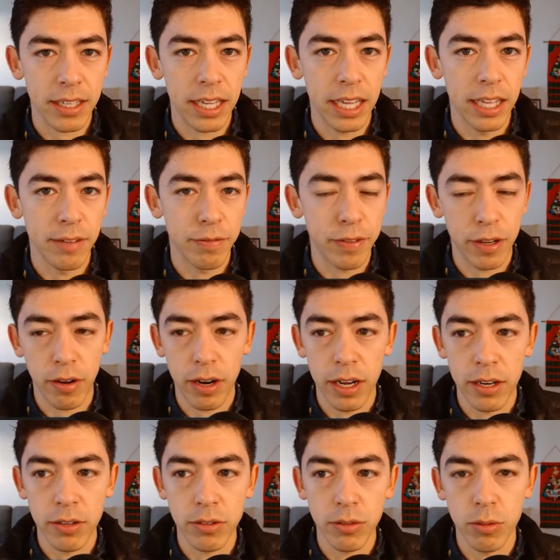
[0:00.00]
and figure
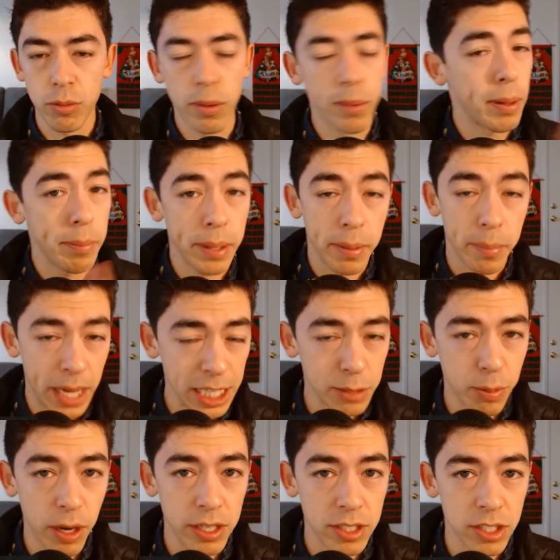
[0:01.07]
out what my min and max
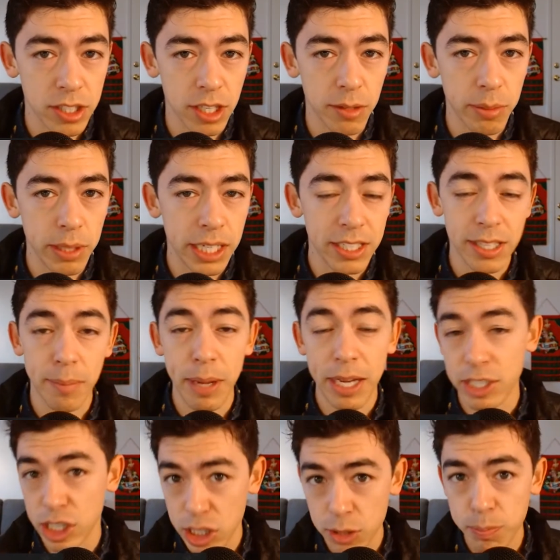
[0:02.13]
price is going to be because I'm
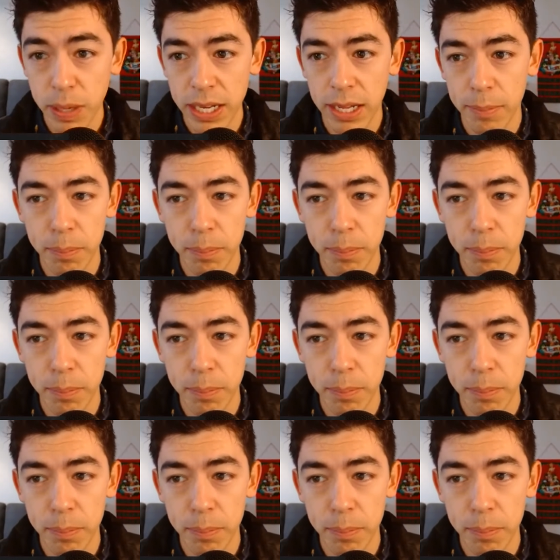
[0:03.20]
actually spent.